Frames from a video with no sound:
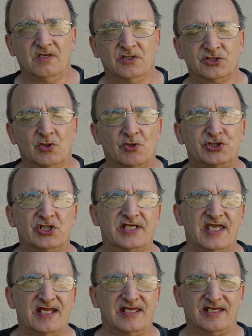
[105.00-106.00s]
So what you're
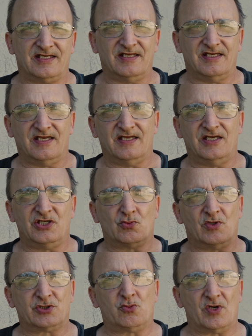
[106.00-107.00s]
getting is
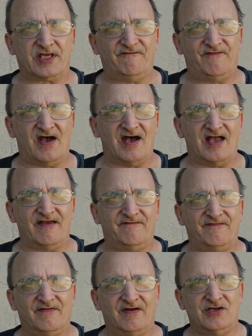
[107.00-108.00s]
125,
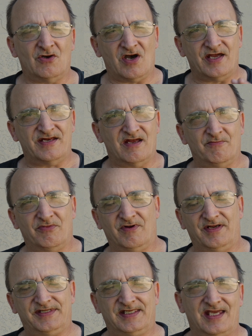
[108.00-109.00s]
an odd number
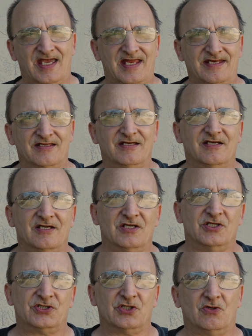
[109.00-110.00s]
at the end.
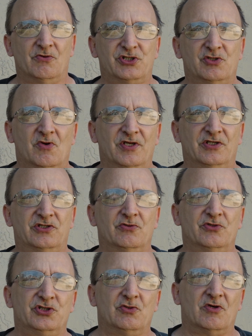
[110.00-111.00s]
So what you want to
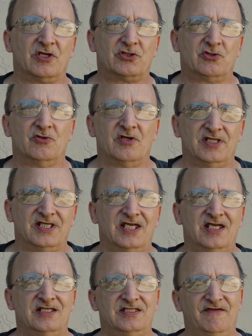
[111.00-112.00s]
do is you want to turn on the
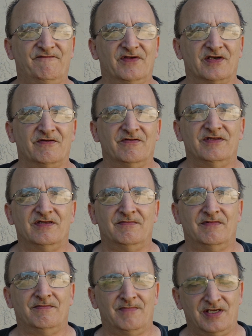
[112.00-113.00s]
anti-flicker in
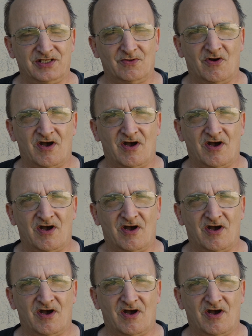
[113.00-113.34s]
the menu